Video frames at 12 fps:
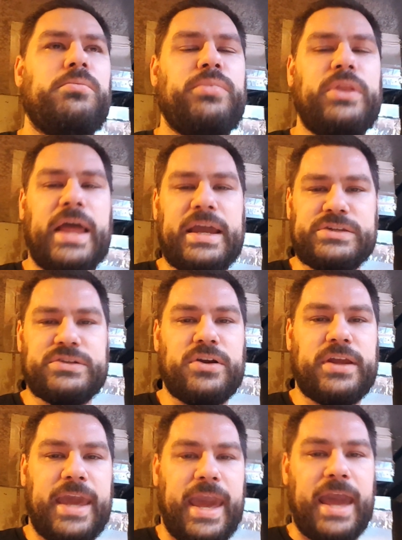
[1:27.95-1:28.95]
plaster
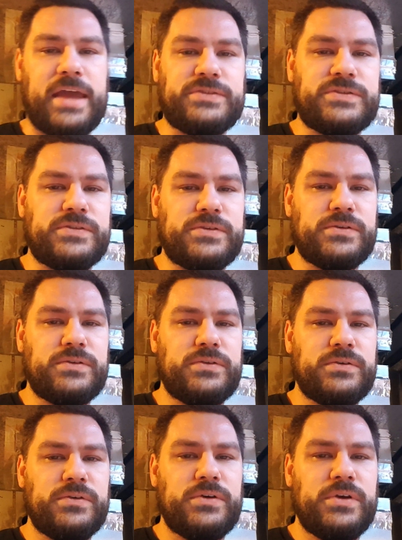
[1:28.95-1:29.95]
cast
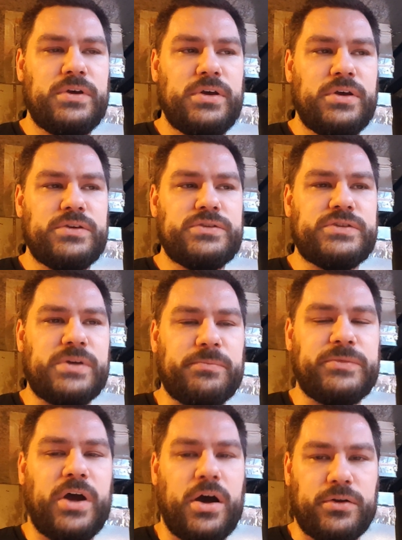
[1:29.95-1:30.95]

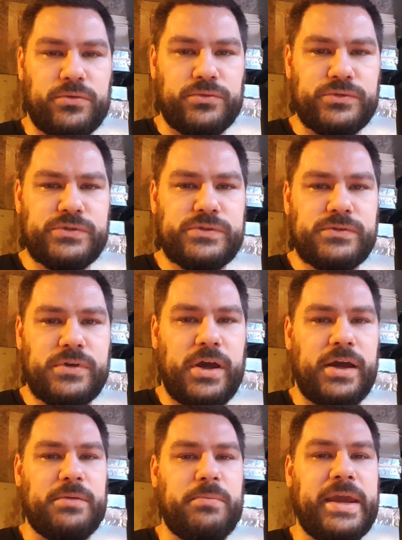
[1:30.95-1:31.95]
some tunnels,
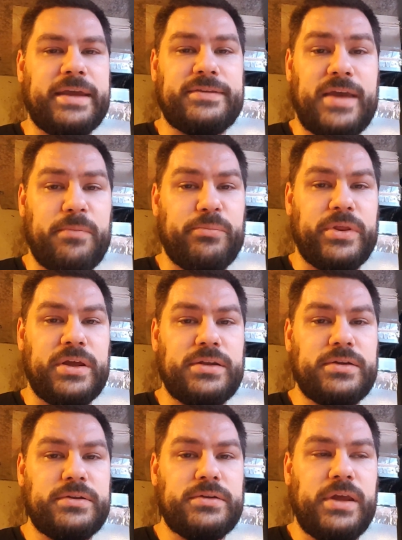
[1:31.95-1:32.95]
make a template
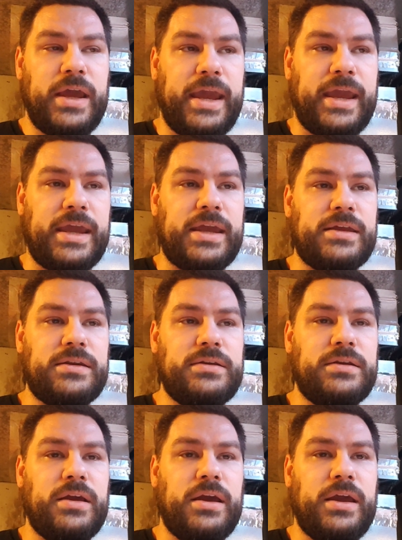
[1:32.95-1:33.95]

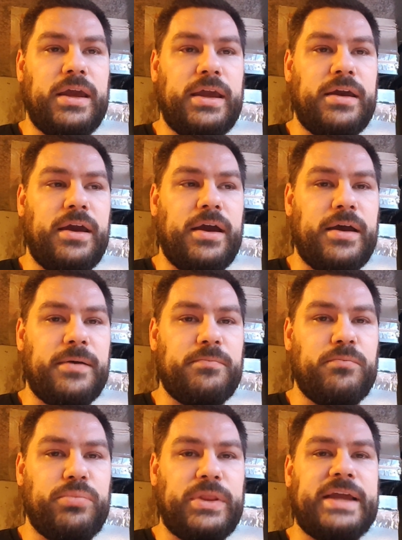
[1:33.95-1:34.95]
and
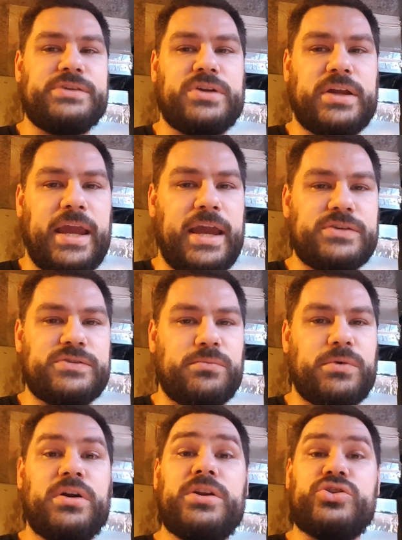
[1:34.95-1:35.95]
plaster cast. So
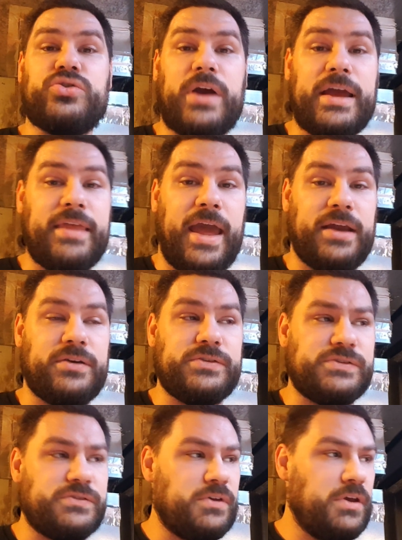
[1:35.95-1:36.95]
I'm going to try that
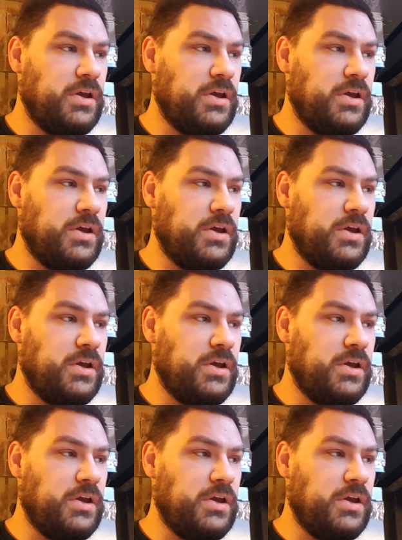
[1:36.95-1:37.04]
because